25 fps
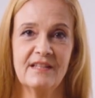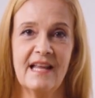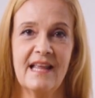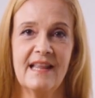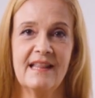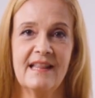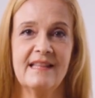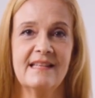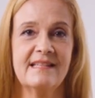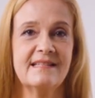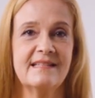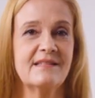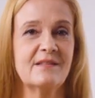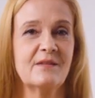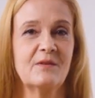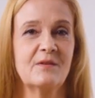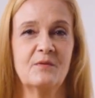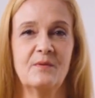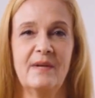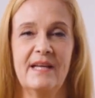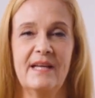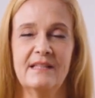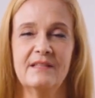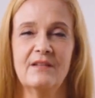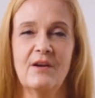in this
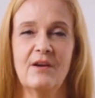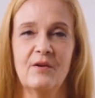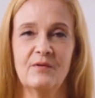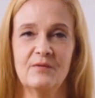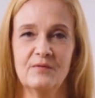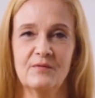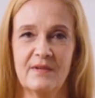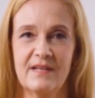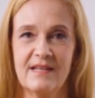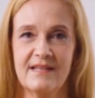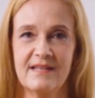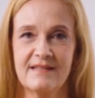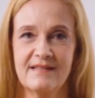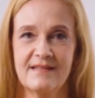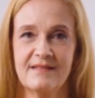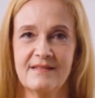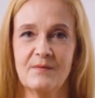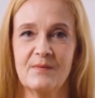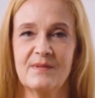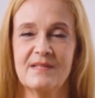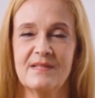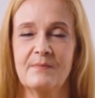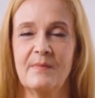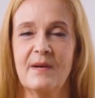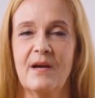great congress
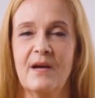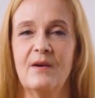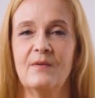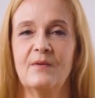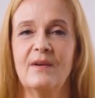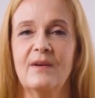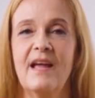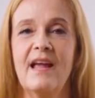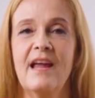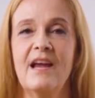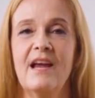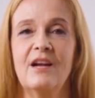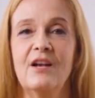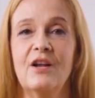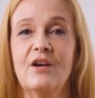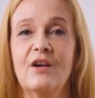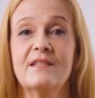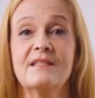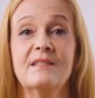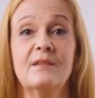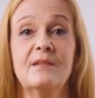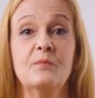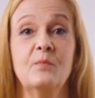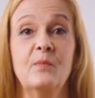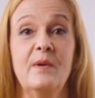was about hair
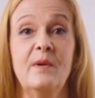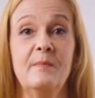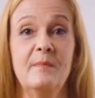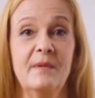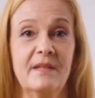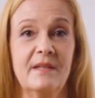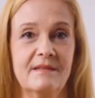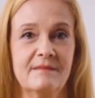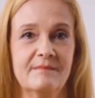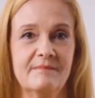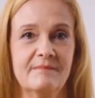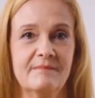loss in women.